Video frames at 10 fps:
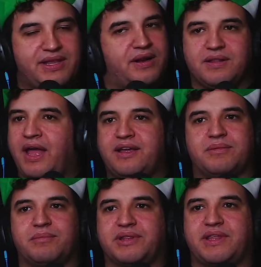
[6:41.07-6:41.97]
They don't like
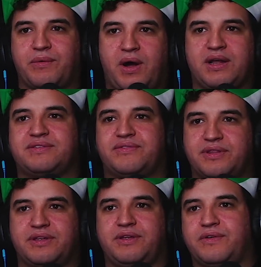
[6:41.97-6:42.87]
him, but they watch for
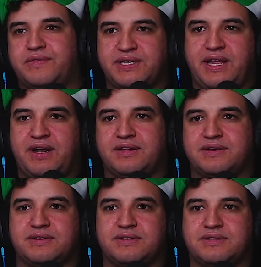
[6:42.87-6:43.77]
the UFC
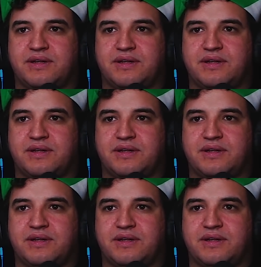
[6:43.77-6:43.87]
analysts and